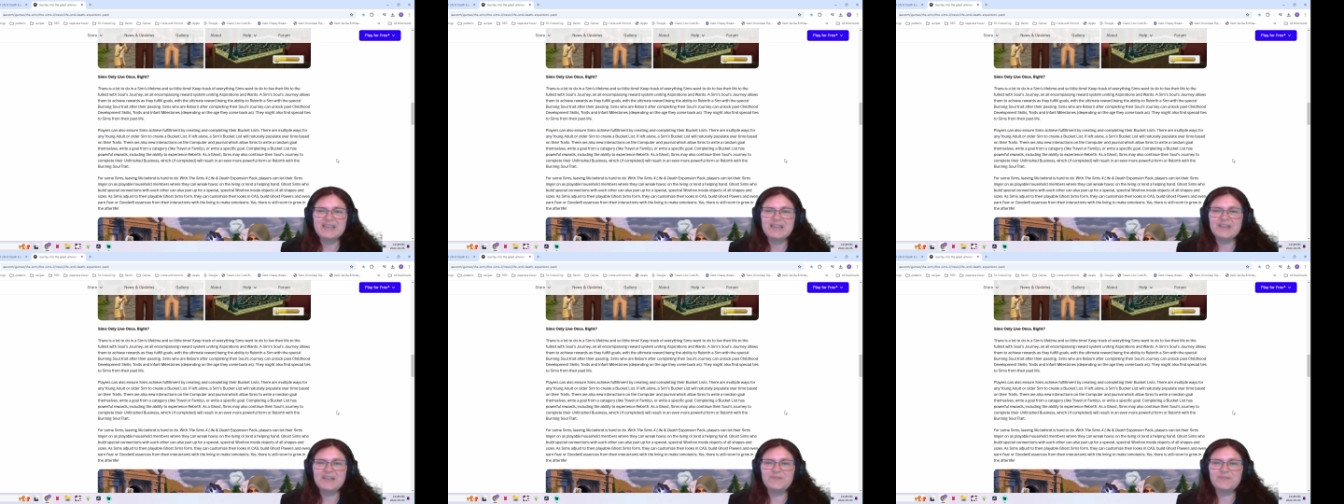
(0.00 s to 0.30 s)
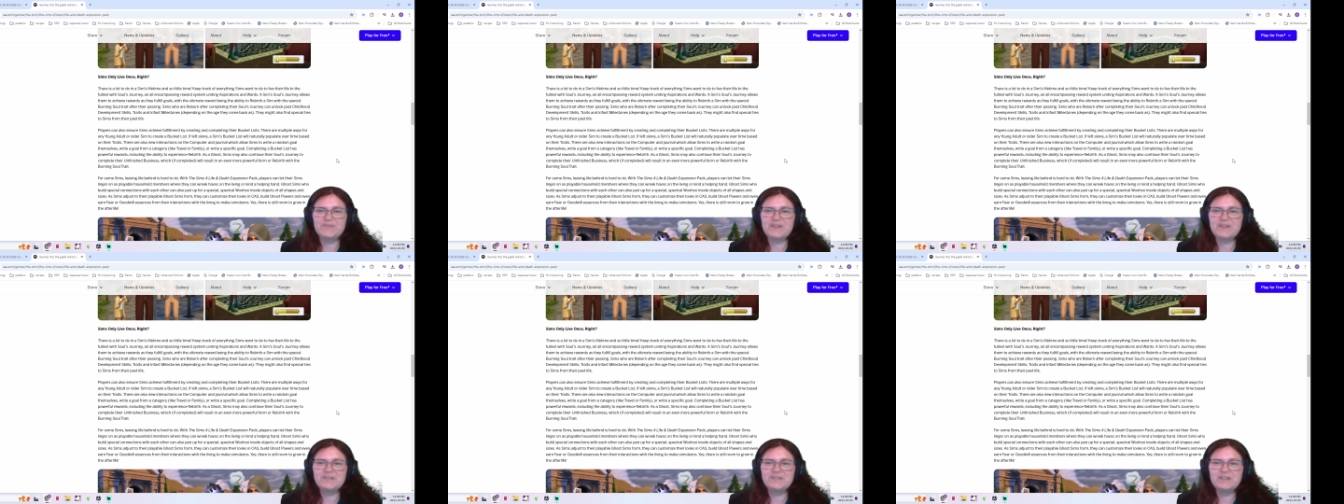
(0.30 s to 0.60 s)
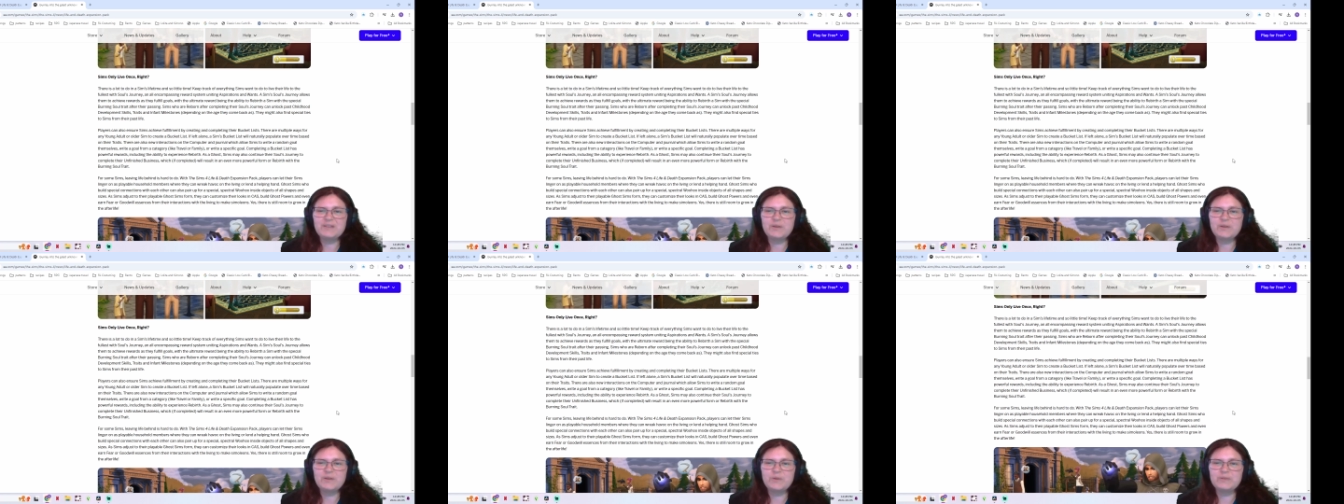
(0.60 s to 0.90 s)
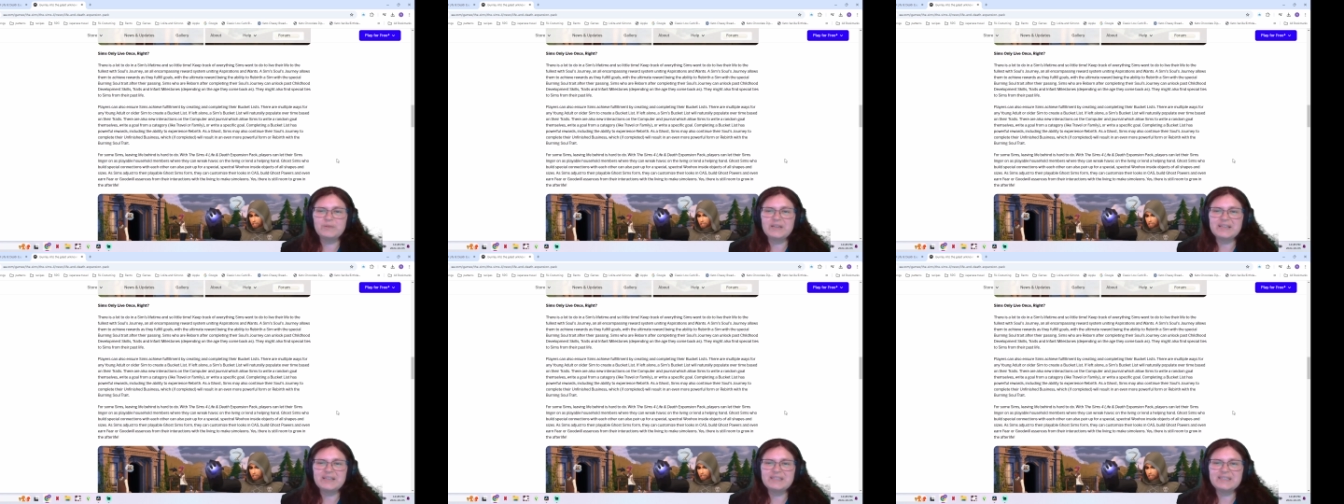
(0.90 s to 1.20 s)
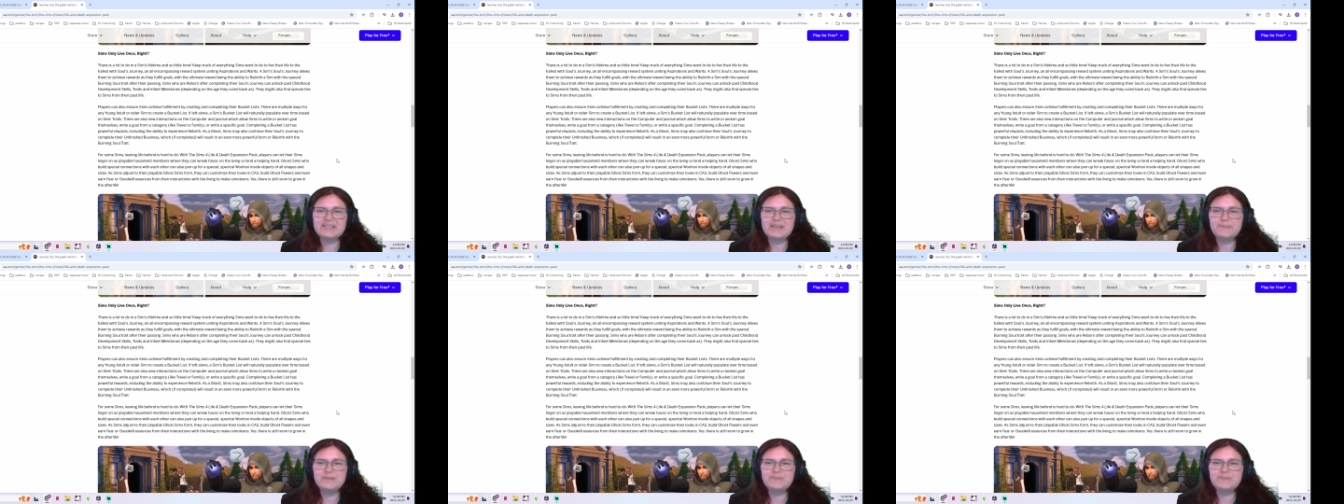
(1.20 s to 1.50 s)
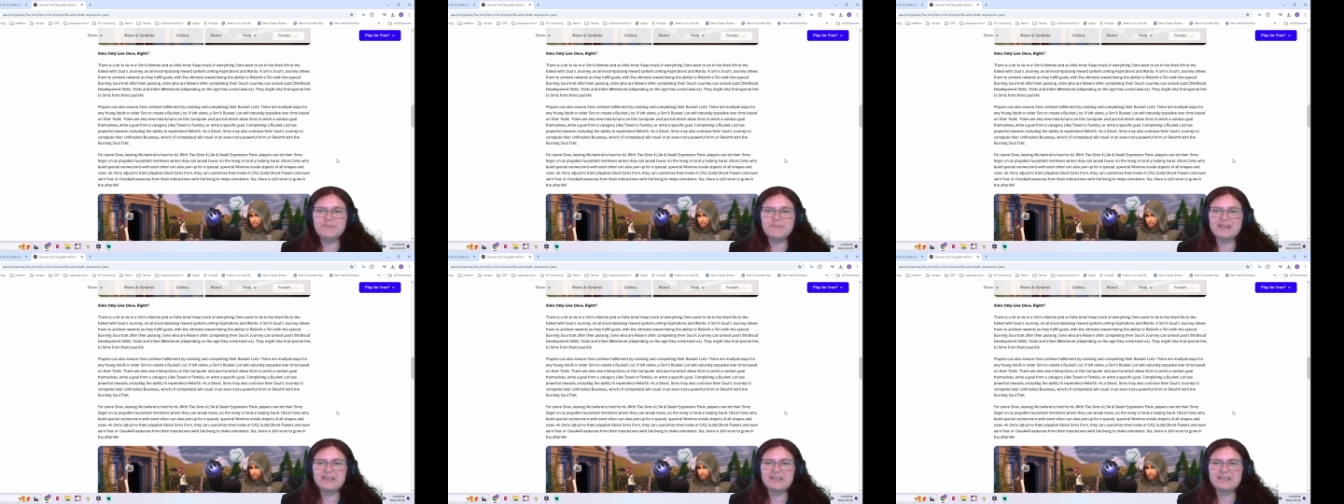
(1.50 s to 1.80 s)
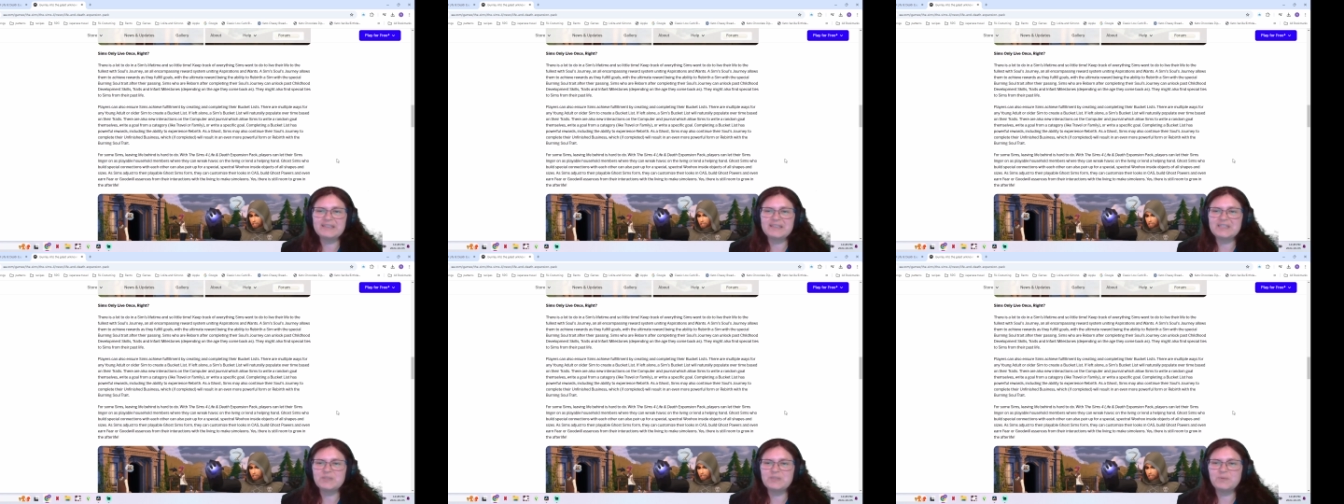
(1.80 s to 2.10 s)
If left alone, a Sim's bucket
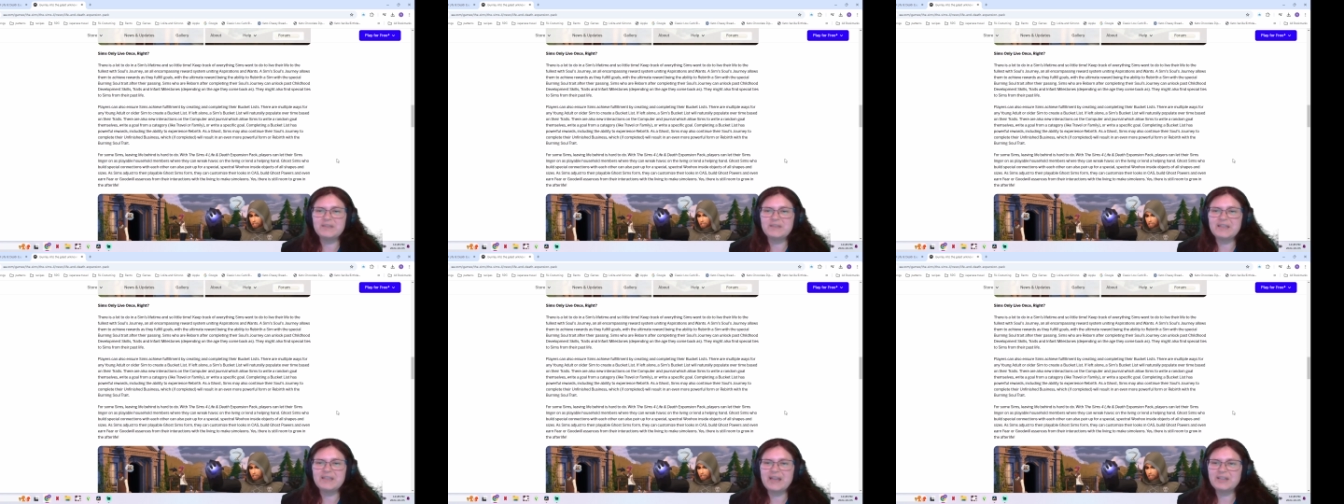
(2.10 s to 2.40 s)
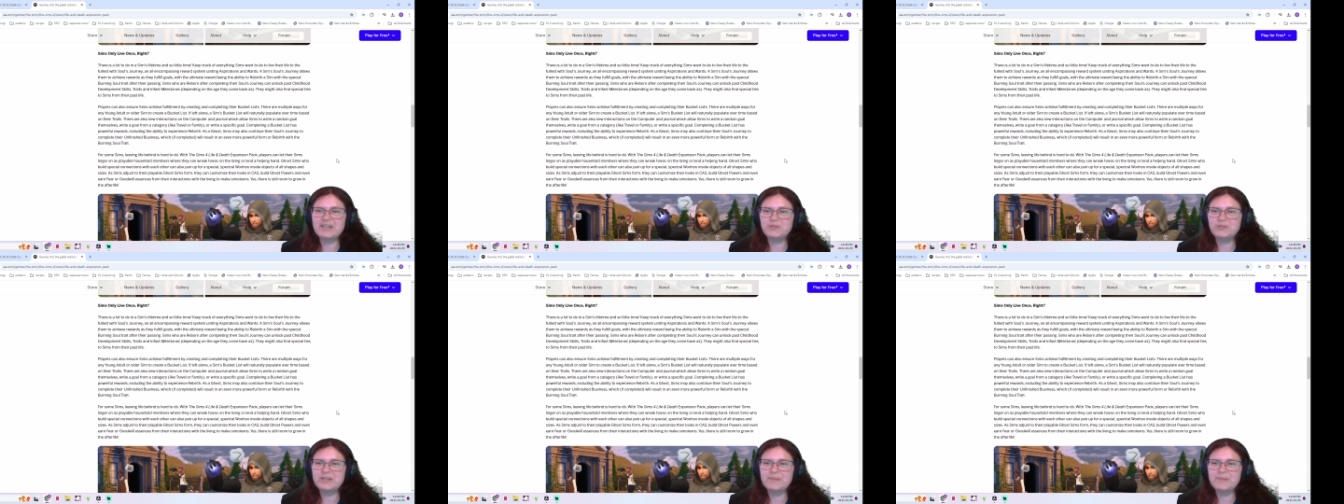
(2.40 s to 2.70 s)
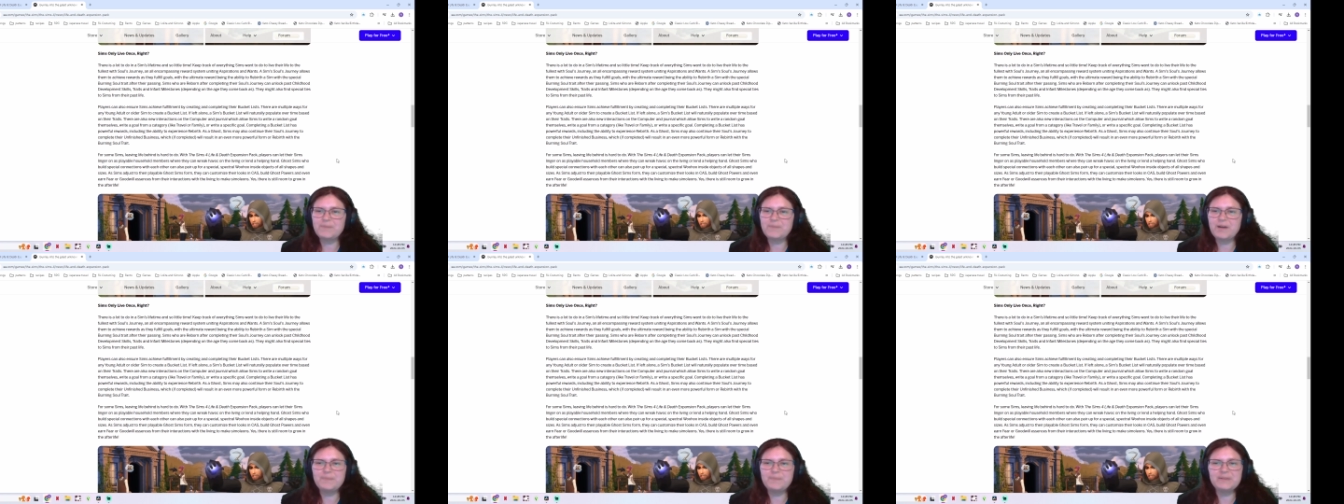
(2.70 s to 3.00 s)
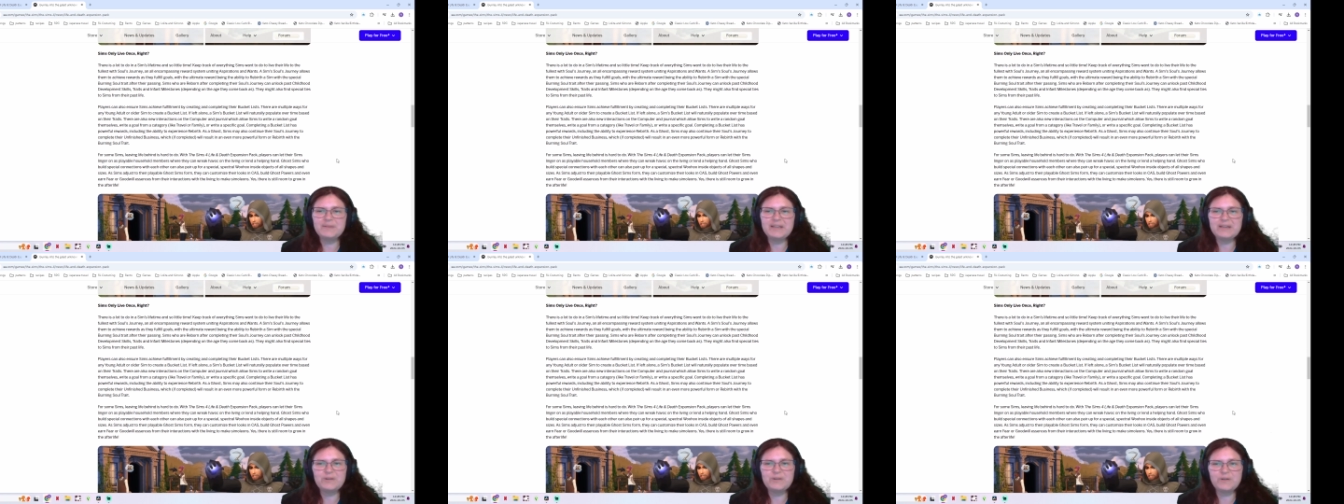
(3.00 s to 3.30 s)
list will naturally populate